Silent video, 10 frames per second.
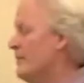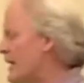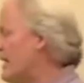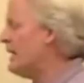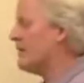
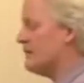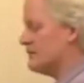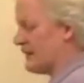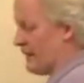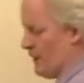Many
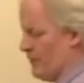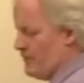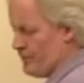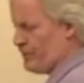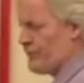years ago,
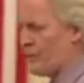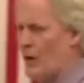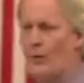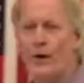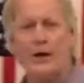
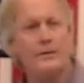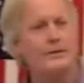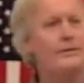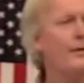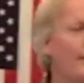when I
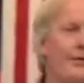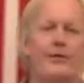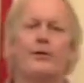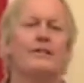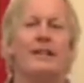was
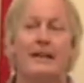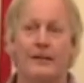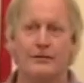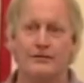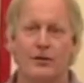13
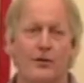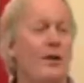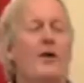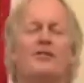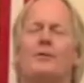years
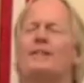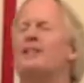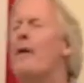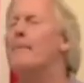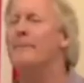old, so
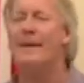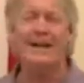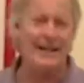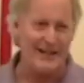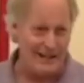it's
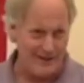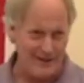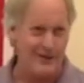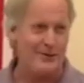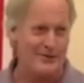many
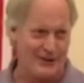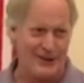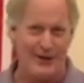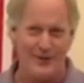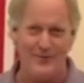years
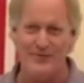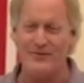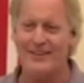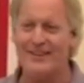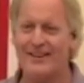ago,
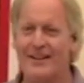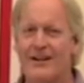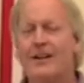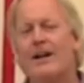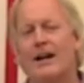
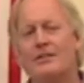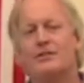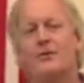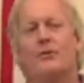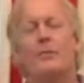I
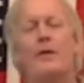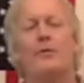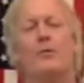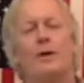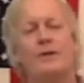still
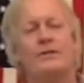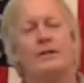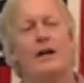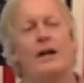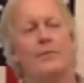remember one
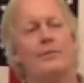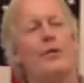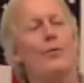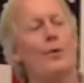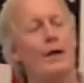time
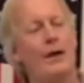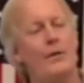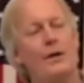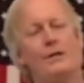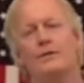when
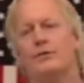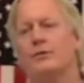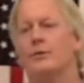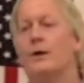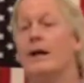I went
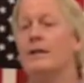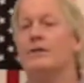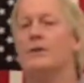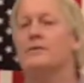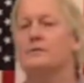to a
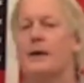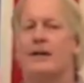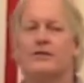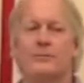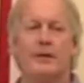
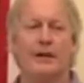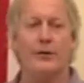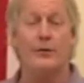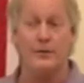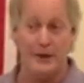Toastmaster
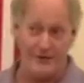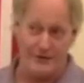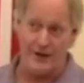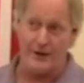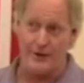meeting with my
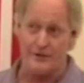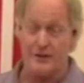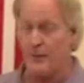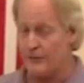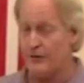father.
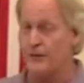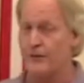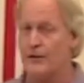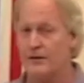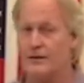Some of you
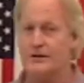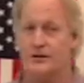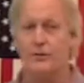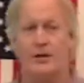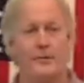have heard this
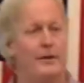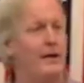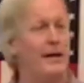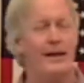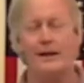story,
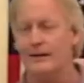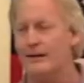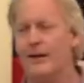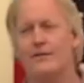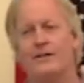but I
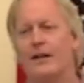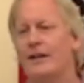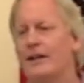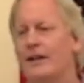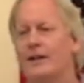love
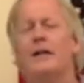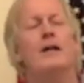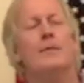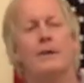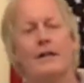telling it
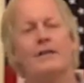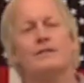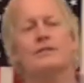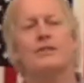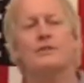
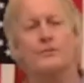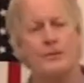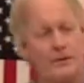because it just